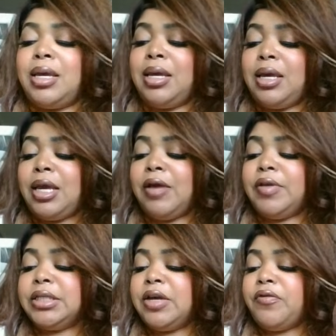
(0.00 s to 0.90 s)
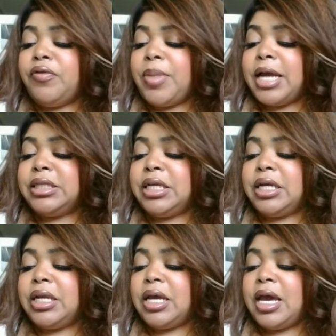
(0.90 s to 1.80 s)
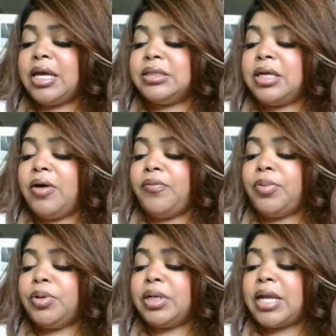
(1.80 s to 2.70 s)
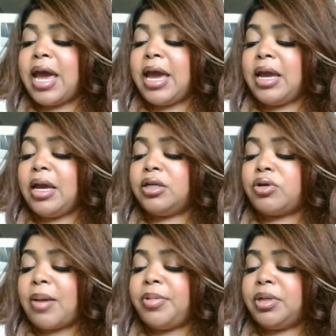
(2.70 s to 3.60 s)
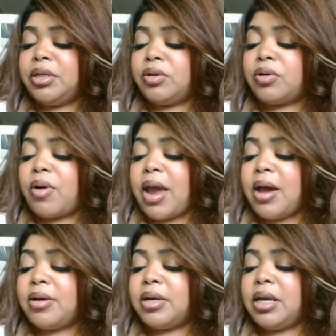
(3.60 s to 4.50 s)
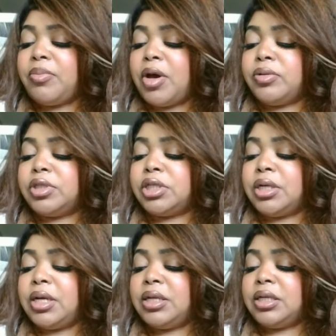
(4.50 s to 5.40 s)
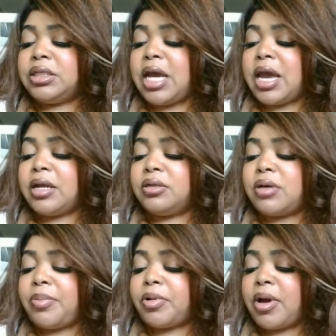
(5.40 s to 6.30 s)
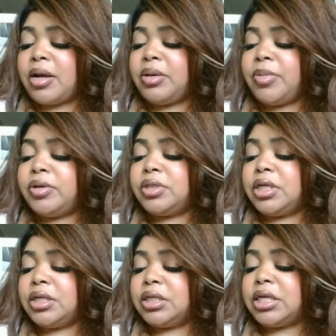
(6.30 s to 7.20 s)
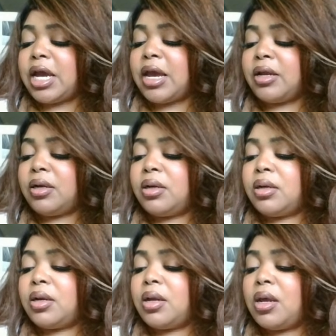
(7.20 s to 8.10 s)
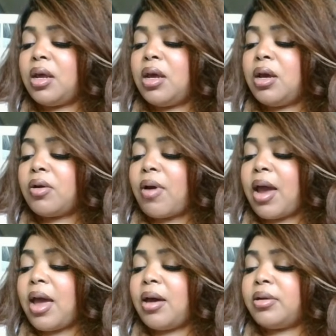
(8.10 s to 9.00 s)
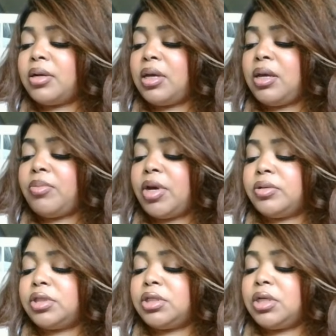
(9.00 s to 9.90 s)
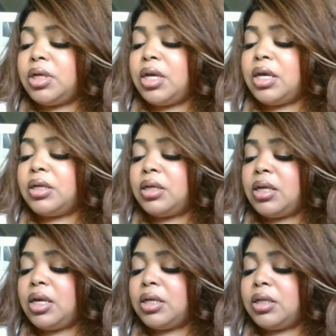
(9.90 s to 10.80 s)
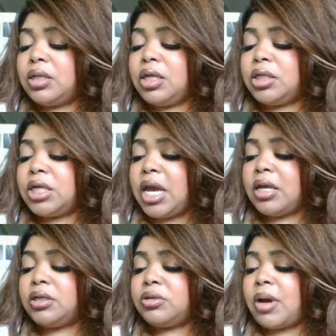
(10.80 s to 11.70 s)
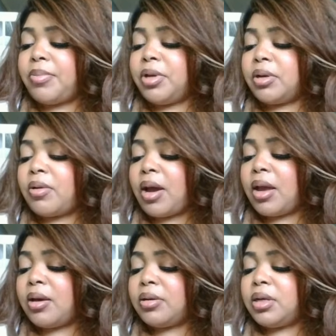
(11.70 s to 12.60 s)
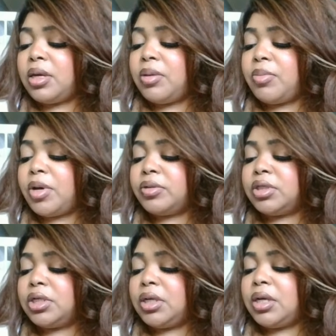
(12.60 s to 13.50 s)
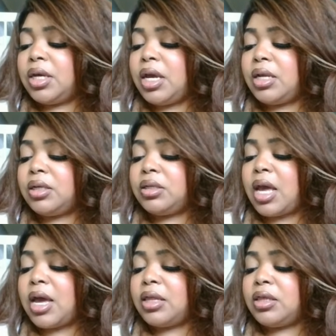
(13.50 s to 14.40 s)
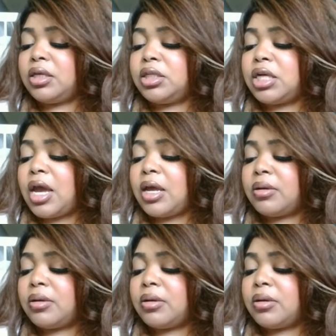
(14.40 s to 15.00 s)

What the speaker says: If this information has helped you today, drop a little crown emoji in the chat. Drop a crown emoji in the chat. Crown emoji in the chat. Drop it. Crown emoji inside the chat.